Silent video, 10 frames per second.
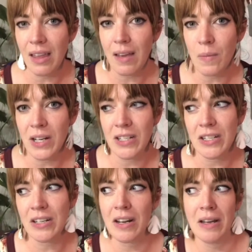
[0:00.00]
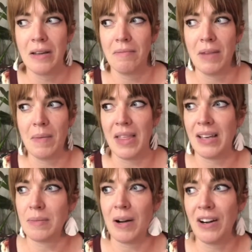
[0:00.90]
which maybe
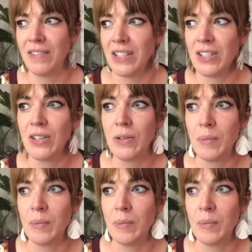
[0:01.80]
that's part of it too,